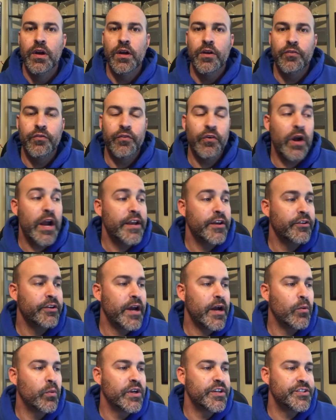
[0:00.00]
For I do
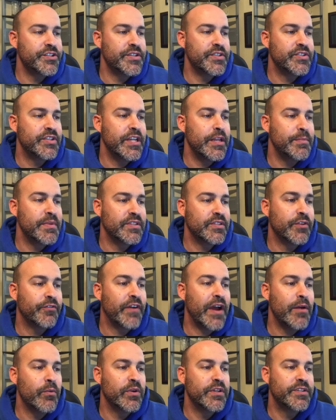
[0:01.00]
not wish to seem as if
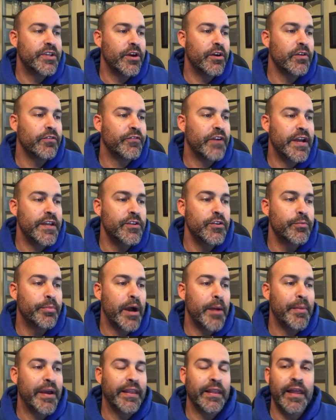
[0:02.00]
I would terrify you by
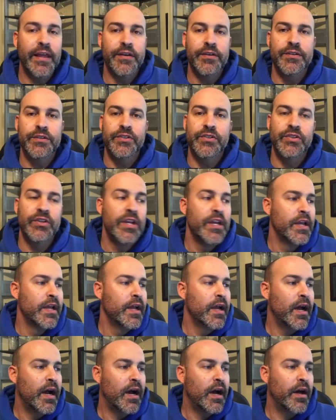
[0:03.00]
my letters.
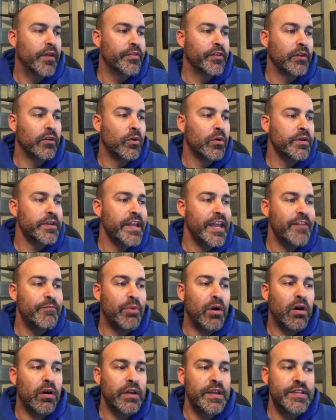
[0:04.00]
Uh, the Lord gave
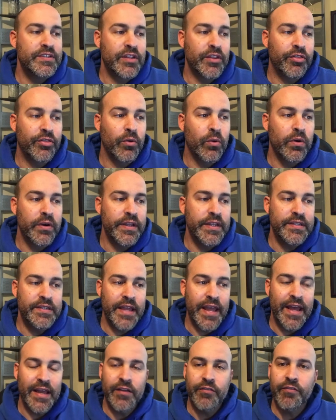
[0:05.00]
Paul his authority
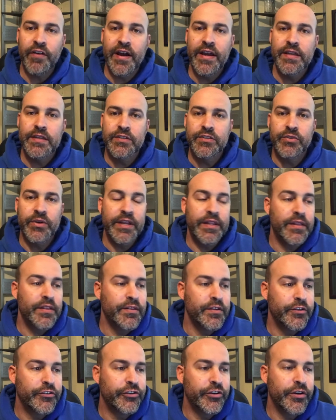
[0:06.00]
to edify and strengthen
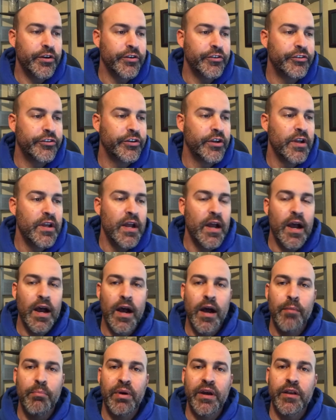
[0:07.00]
the church,
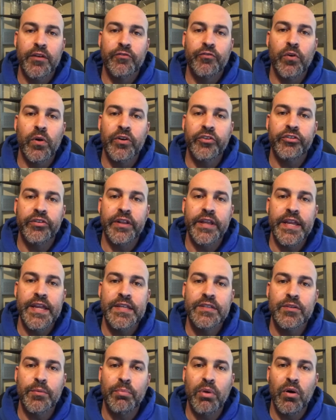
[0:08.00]
uh, but unfortunately
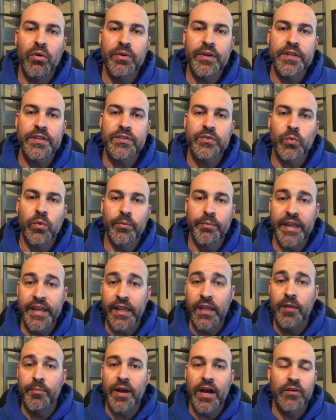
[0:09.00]
his opponents were
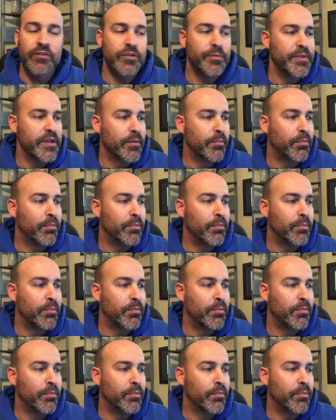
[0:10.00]
making him out to be a